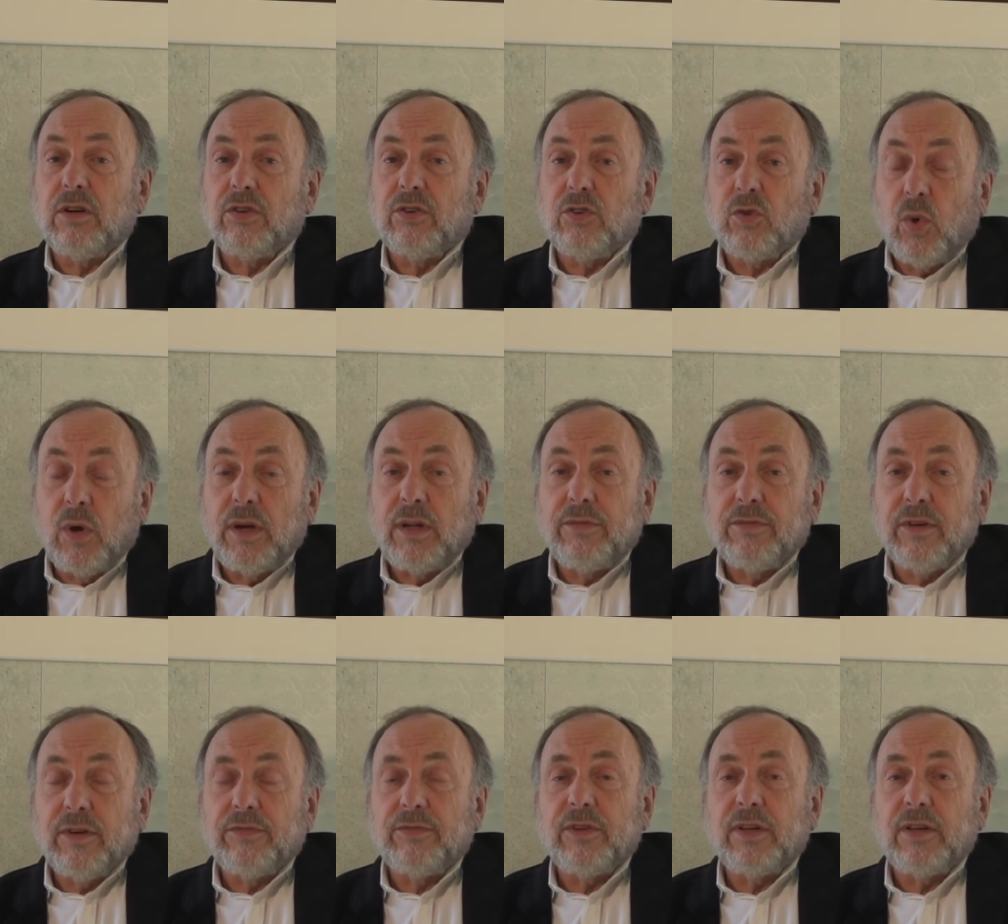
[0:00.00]
year
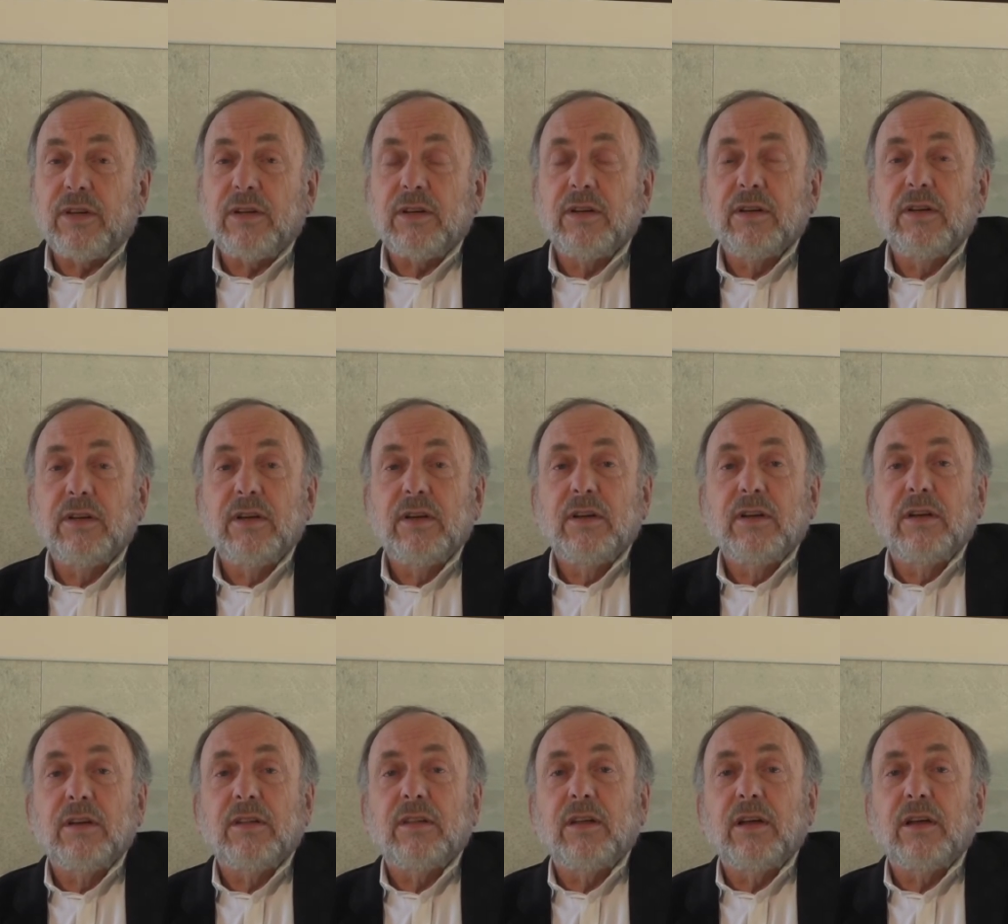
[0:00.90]
2050,
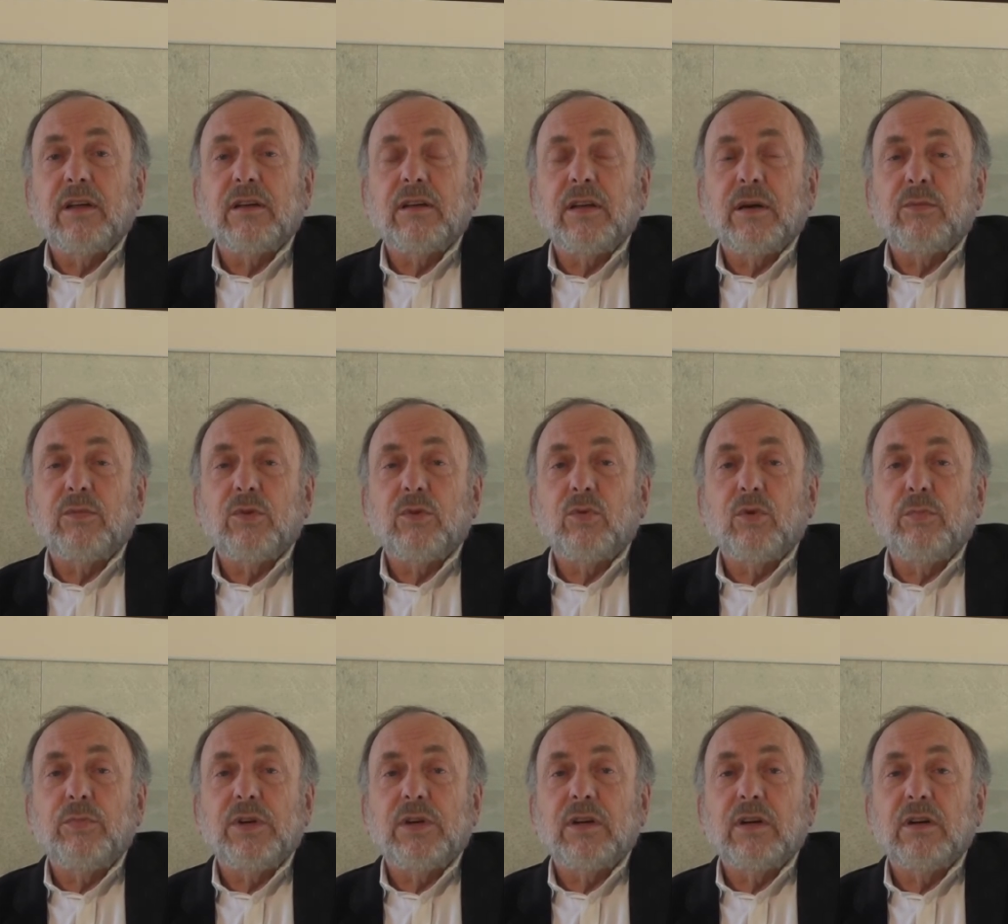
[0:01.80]
that number
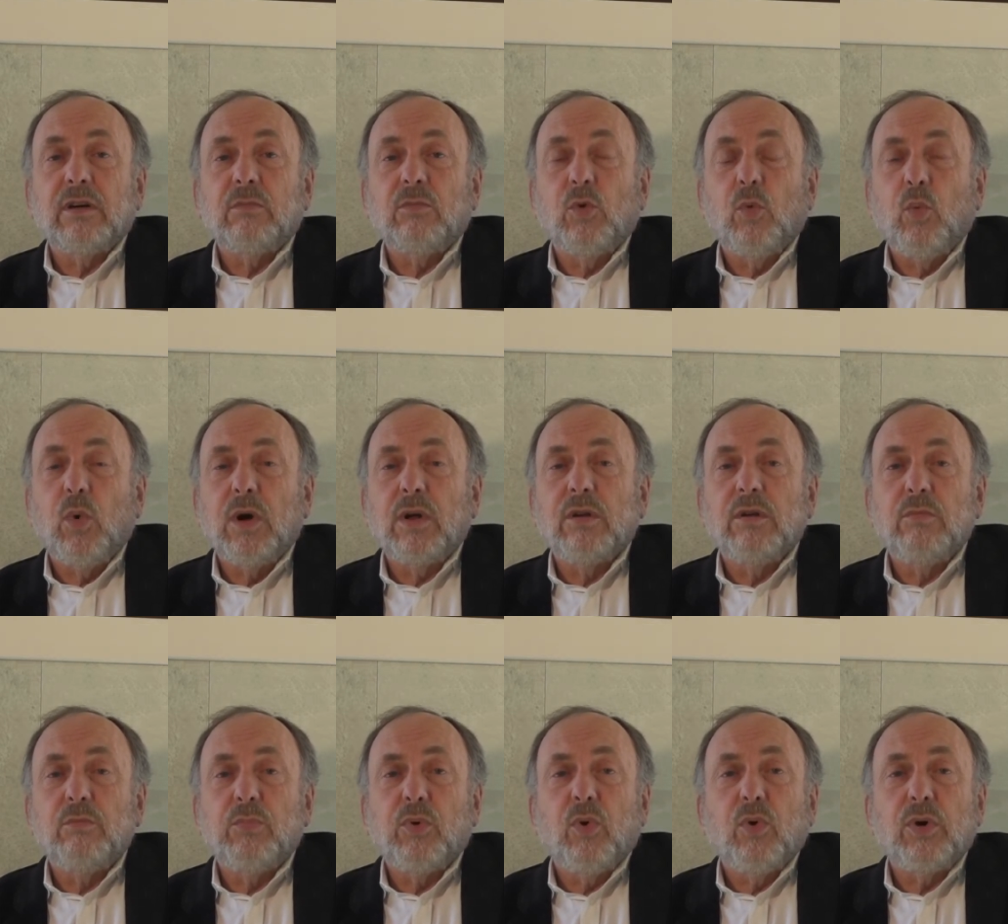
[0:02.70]
will become
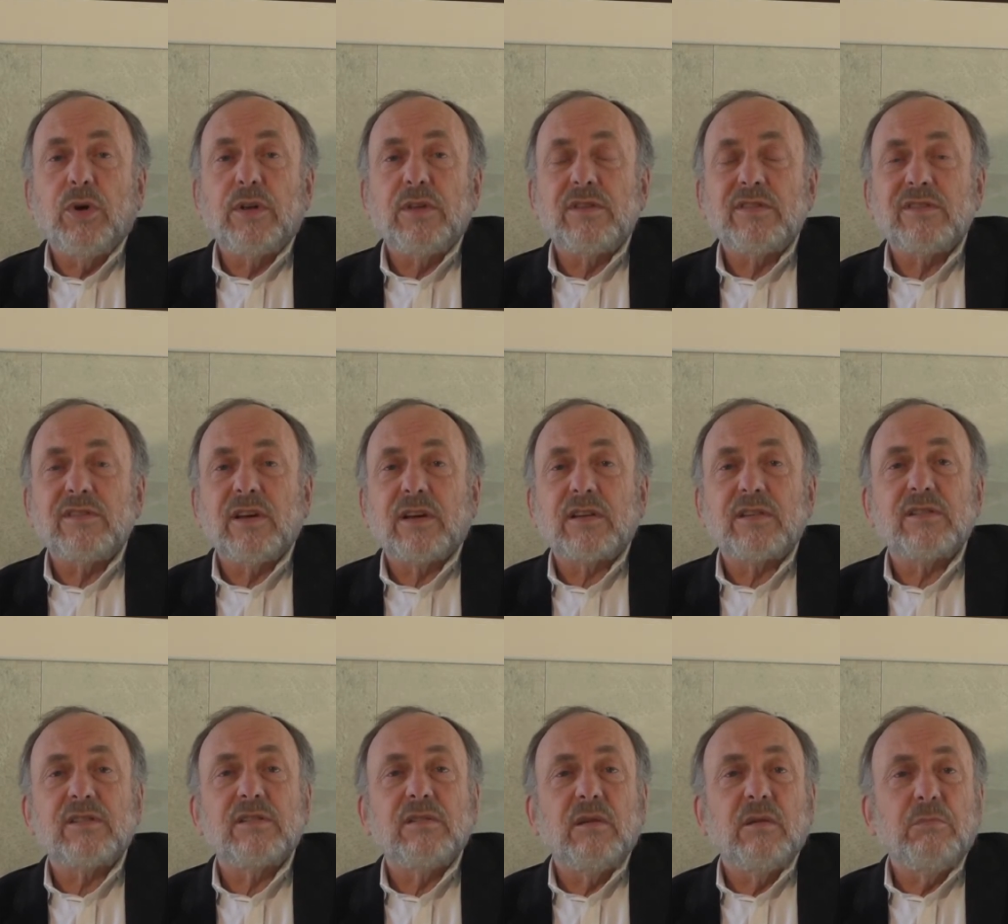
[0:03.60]

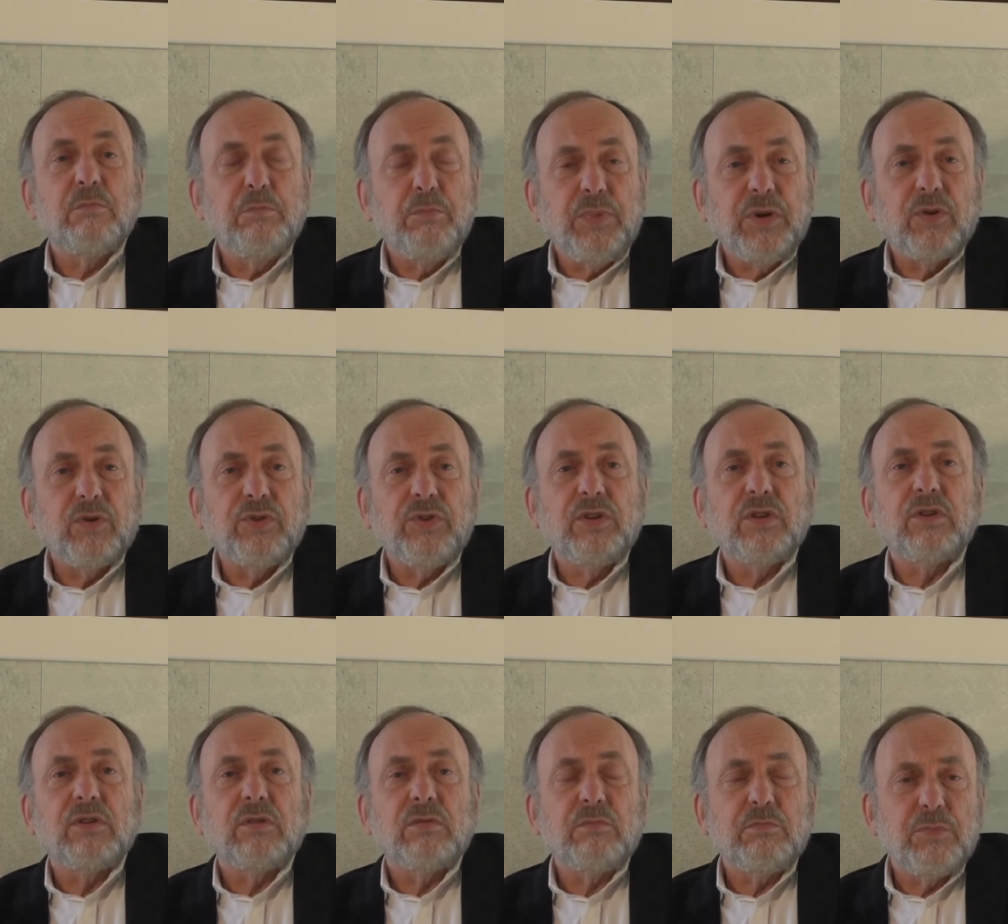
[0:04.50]
1.6
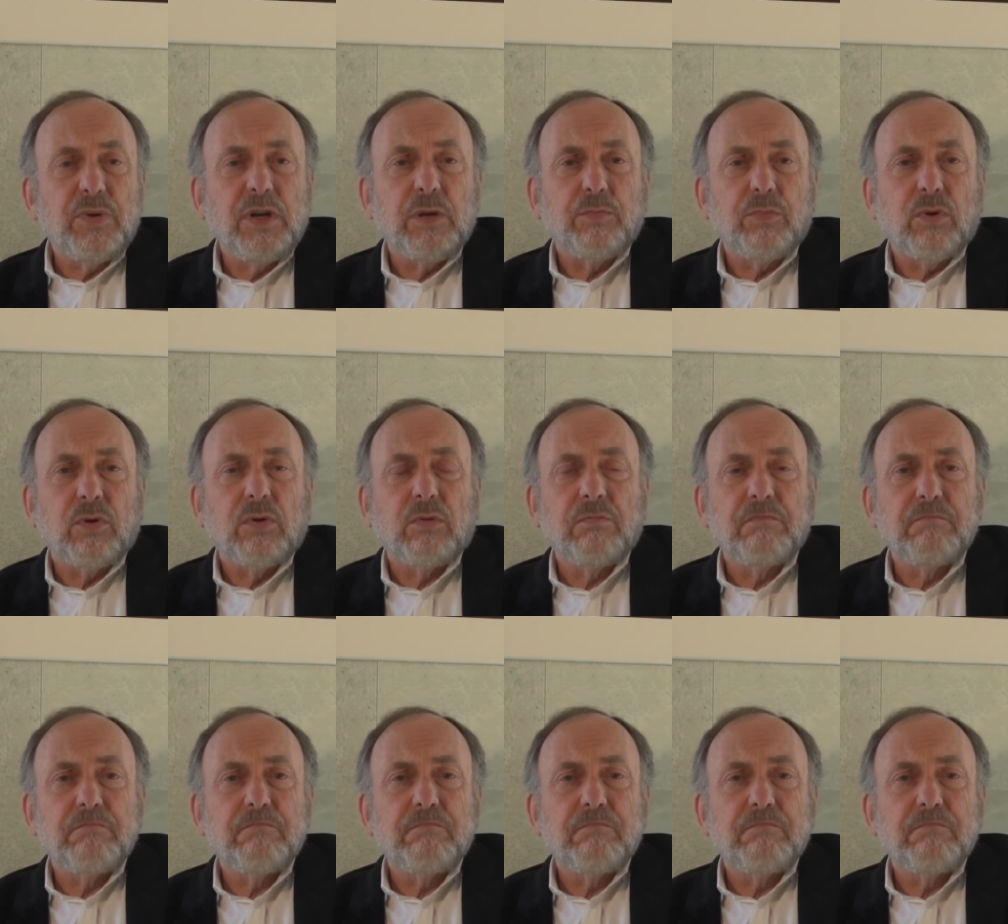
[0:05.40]
billion people.